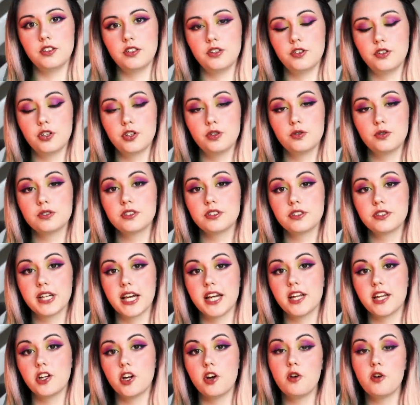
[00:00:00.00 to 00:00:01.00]
You can also
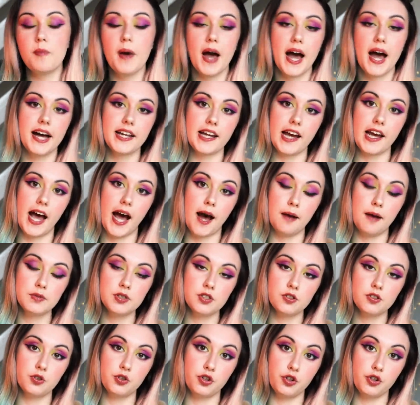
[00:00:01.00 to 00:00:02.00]
get notepad
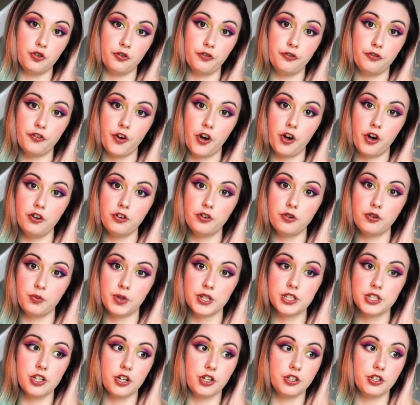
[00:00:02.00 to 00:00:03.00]
apps on your phone,
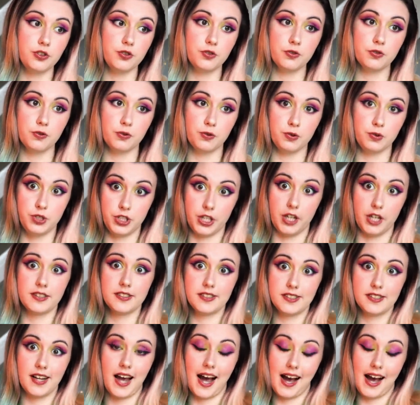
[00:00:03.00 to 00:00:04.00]
which are useful
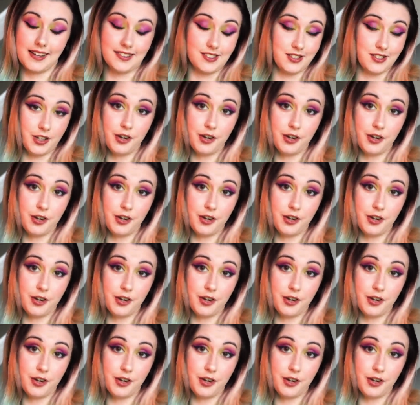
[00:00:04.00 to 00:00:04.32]
just as